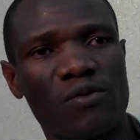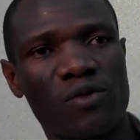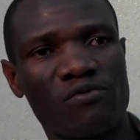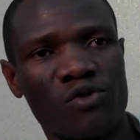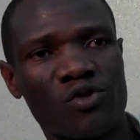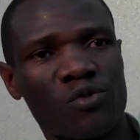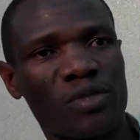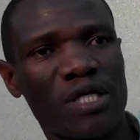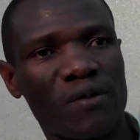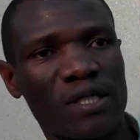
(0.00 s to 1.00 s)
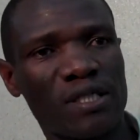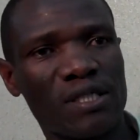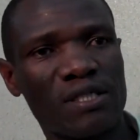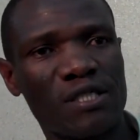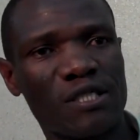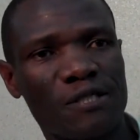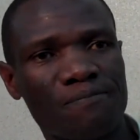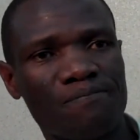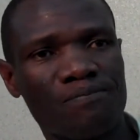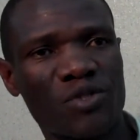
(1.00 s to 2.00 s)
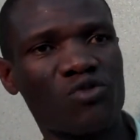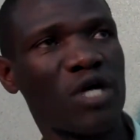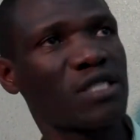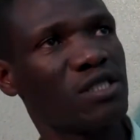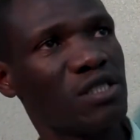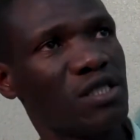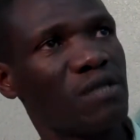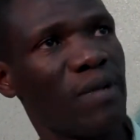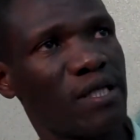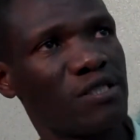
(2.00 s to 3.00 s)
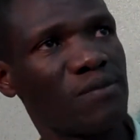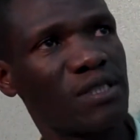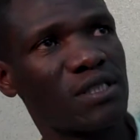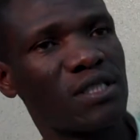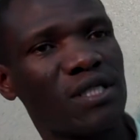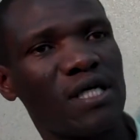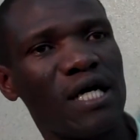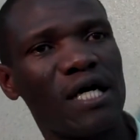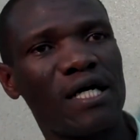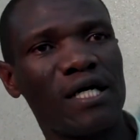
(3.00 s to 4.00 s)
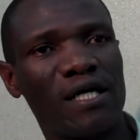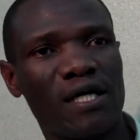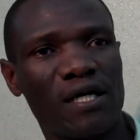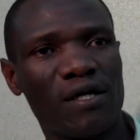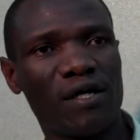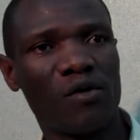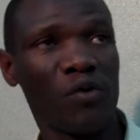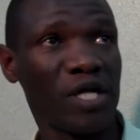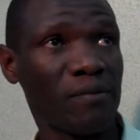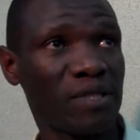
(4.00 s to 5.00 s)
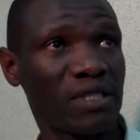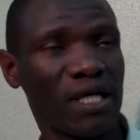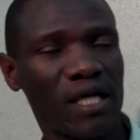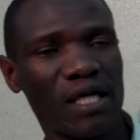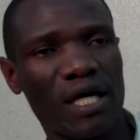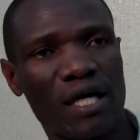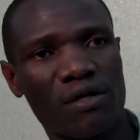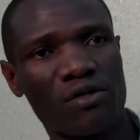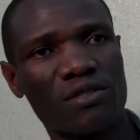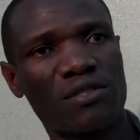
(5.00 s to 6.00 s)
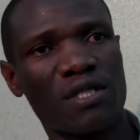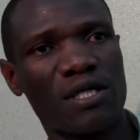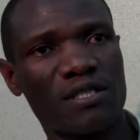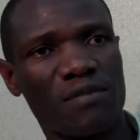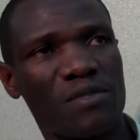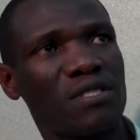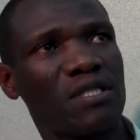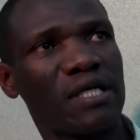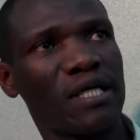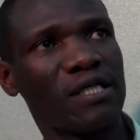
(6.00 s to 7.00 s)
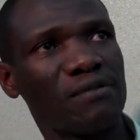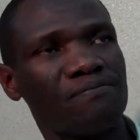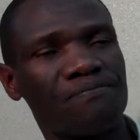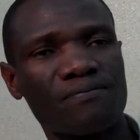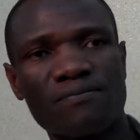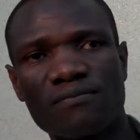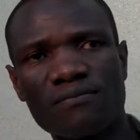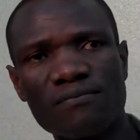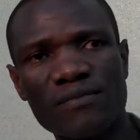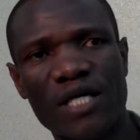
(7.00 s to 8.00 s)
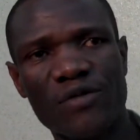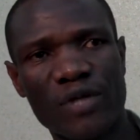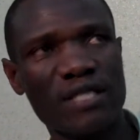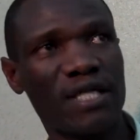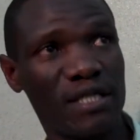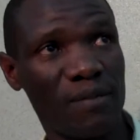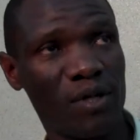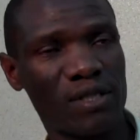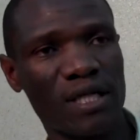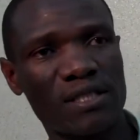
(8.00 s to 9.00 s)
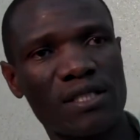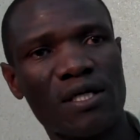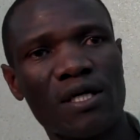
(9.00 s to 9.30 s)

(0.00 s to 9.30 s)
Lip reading: We've also been awarded strategy management winner, basically across SMEs in Kenya, and we're excited about that.